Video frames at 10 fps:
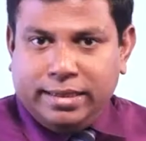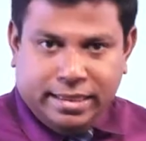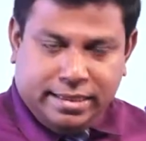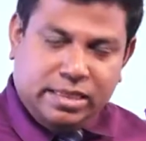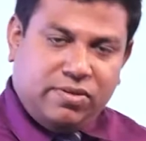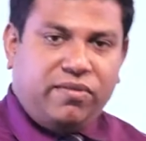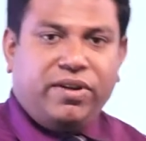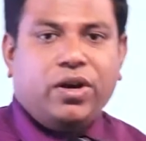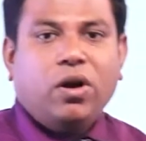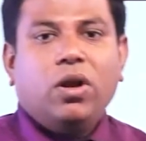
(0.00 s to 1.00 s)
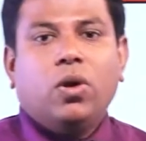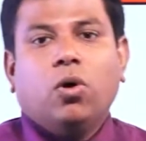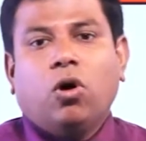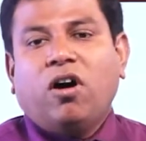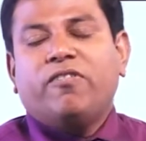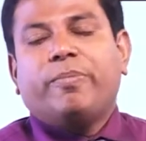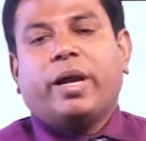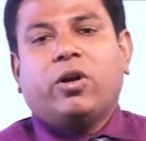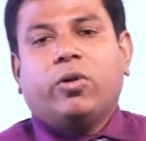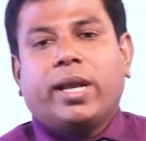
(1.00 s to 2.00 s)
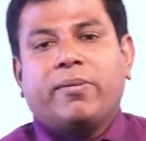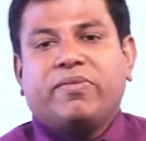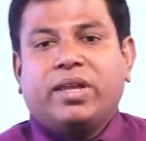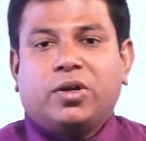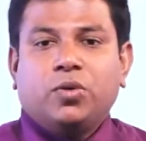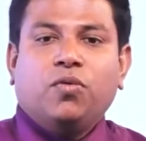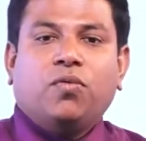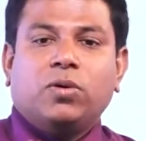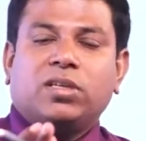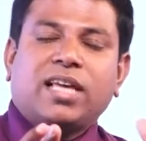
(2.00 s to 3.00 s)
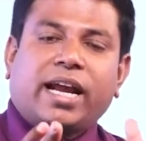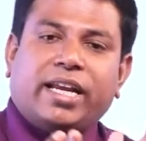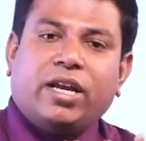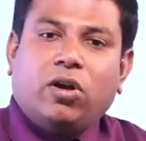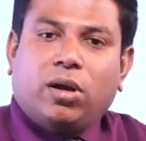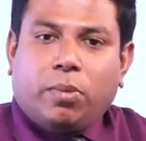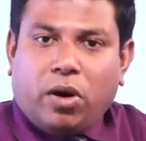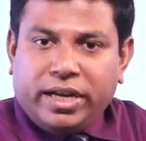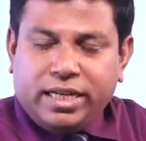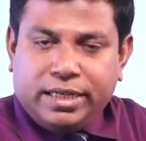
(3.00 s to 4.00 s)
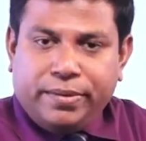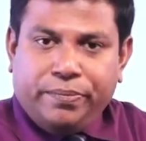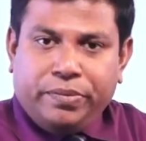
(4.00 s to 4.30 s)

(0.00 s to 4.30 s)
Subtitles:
This is what we call law of parallelogram. If there are two forces acting on a point,